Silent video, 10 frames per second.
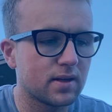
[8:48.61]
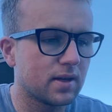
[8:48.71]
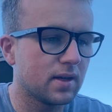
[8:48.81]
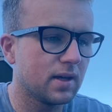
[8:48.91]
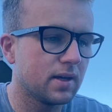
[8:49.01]

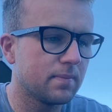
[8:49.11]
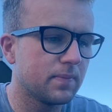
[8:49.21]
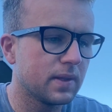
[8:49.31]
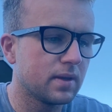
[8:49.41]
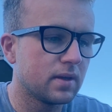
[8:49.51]

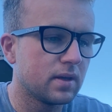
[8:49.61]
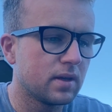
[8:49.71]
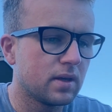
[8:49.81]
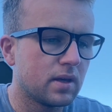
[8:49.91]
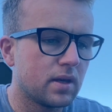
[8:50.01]

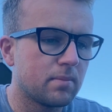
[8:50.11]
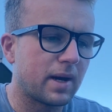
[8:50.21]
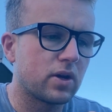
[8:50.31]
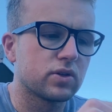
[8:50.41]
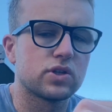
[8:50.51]

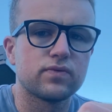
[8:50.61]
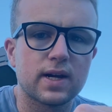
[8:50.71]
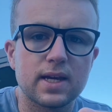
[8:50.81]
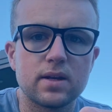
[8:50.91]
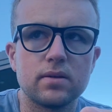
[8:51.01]
I also
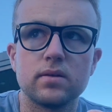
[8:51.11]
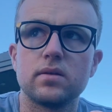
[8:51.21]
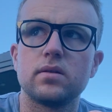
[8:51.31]
write in